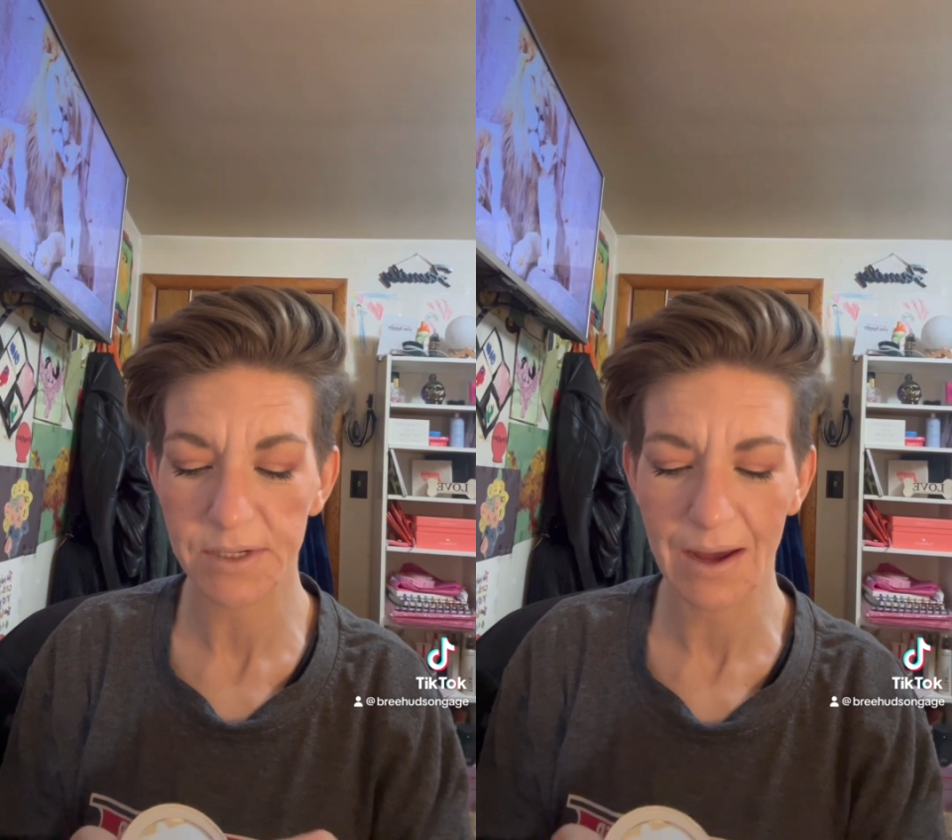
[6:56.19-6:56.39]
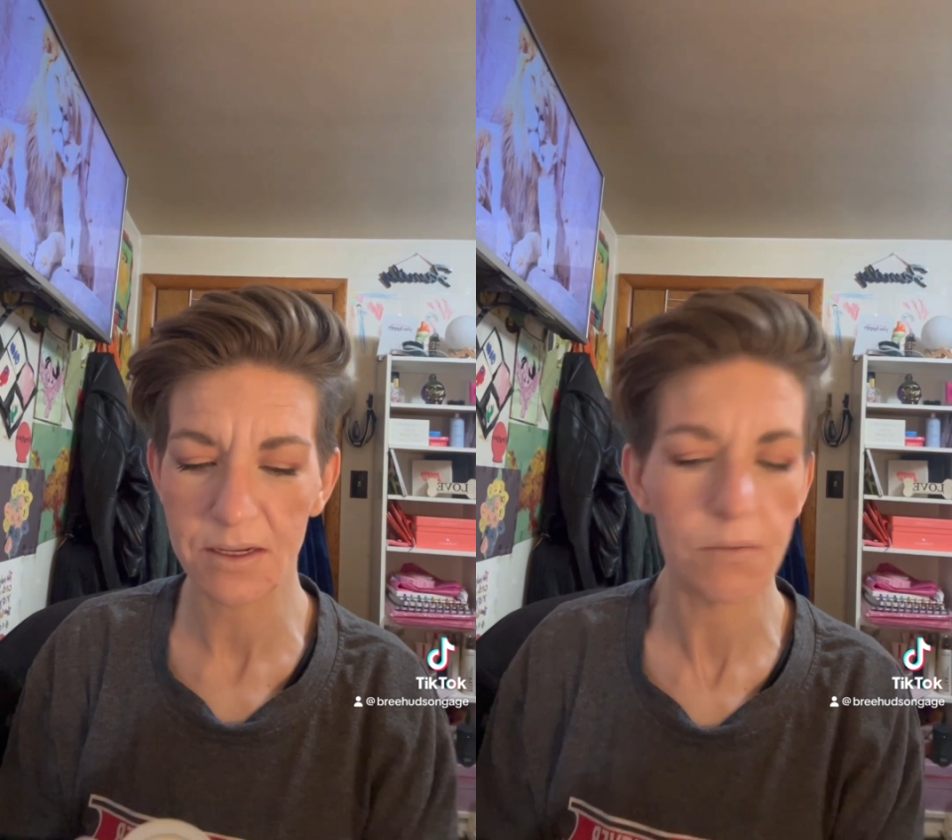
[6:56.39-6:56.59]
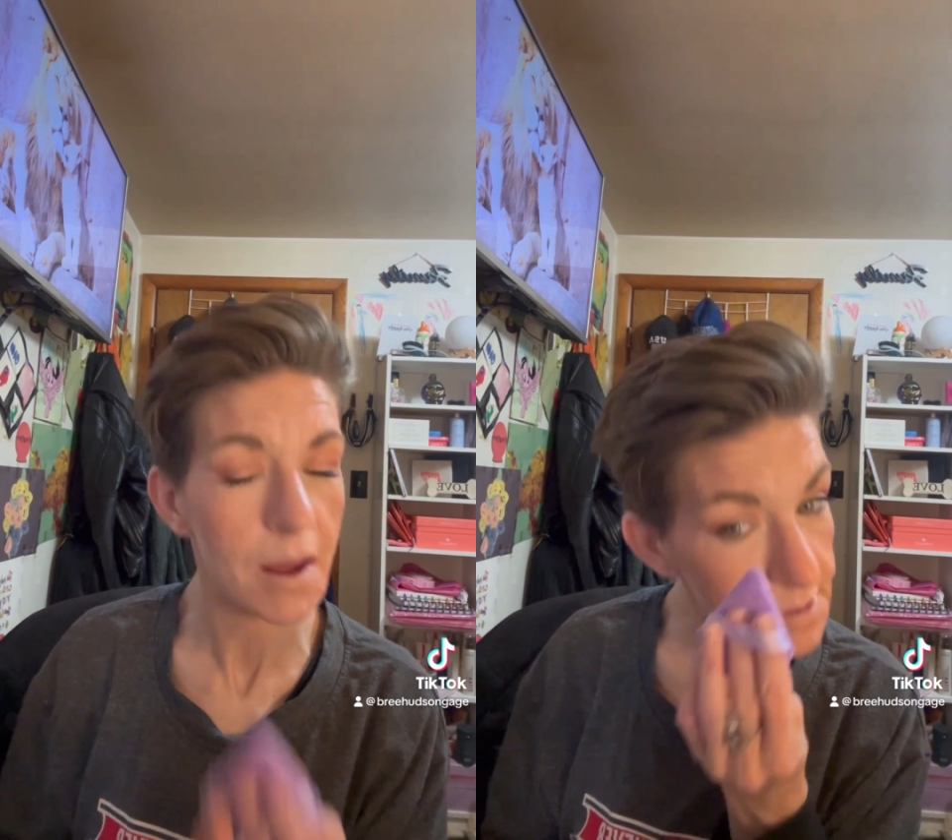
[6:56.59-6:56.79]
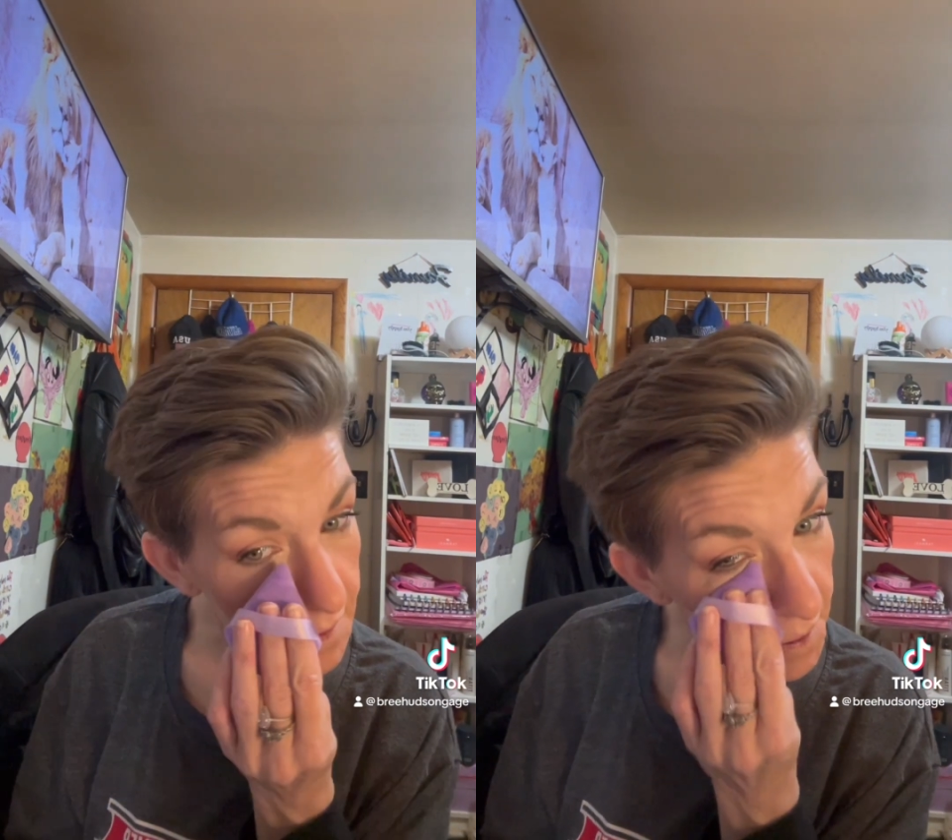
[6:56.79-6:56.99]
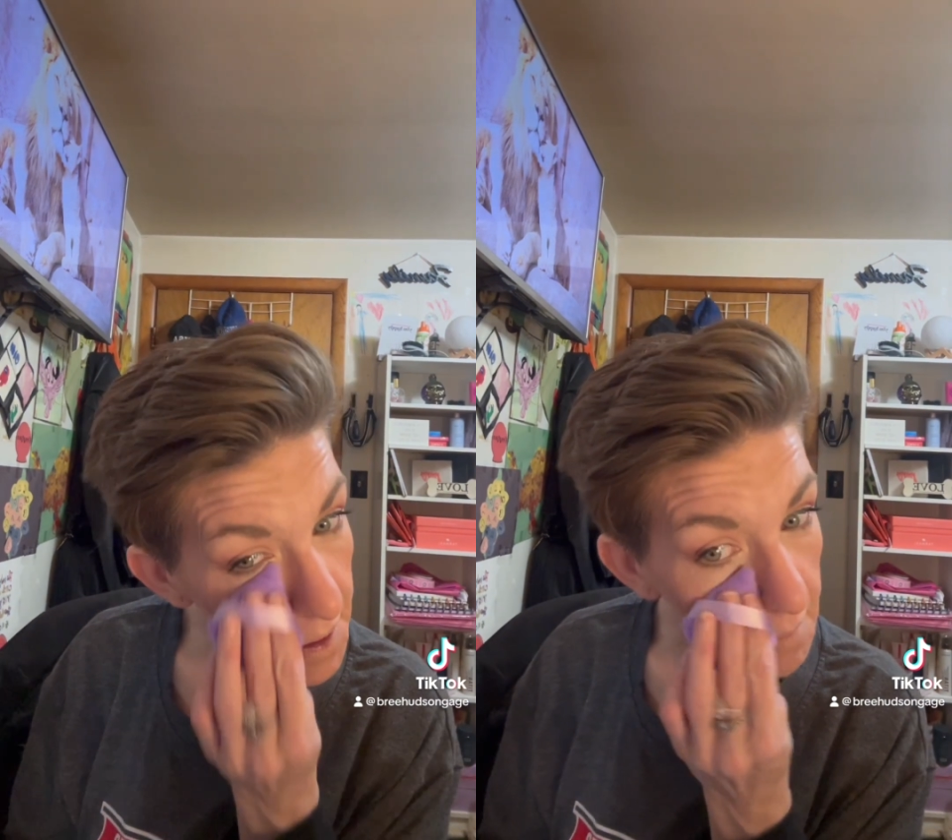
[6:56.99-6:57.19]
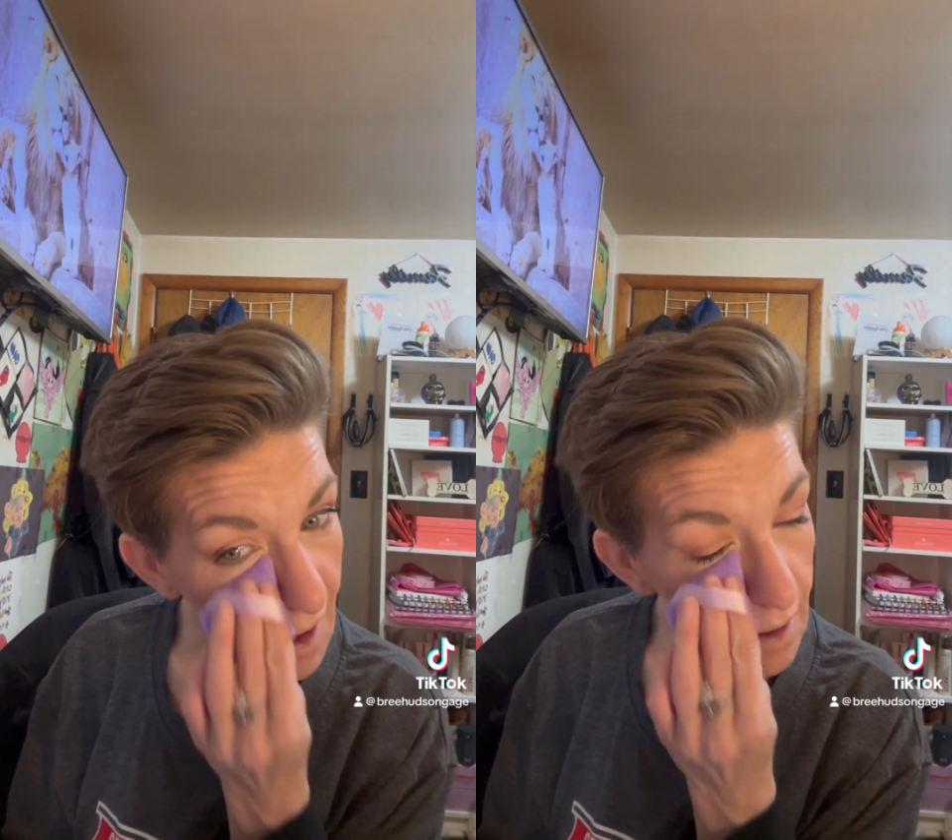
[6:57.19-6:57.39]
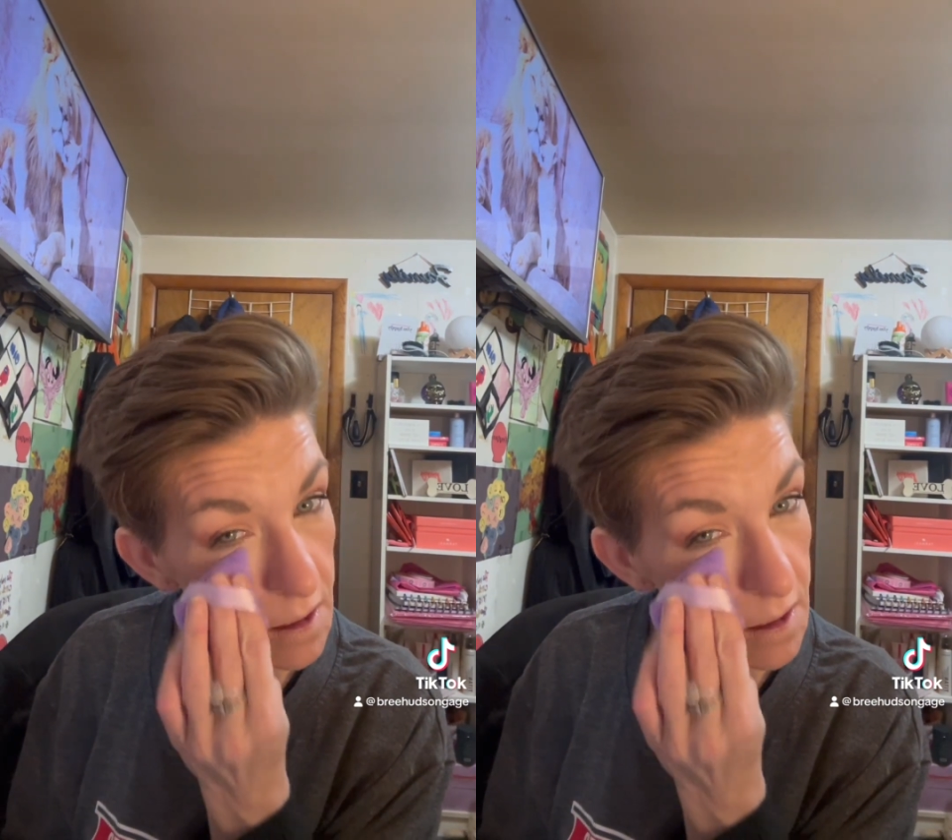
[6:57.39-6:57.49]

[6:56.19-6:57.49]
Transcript: I got these from Amazon, like an 8-pack.